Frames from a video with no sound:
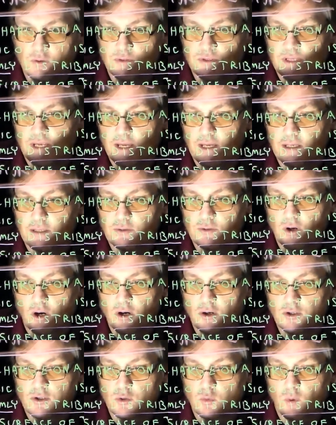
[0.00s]
could say a
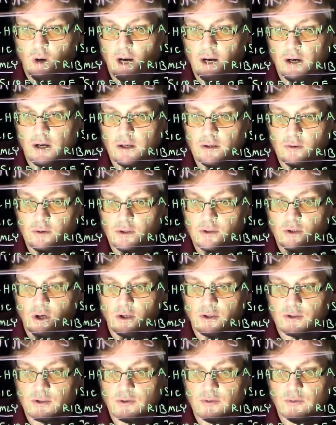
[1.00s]
charged wire or a
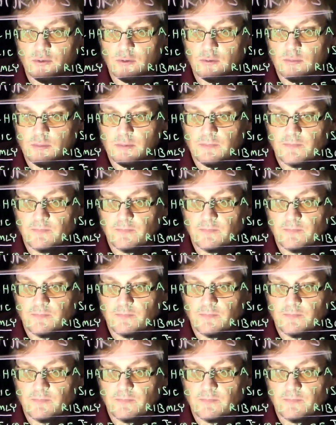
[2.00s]
charged tube.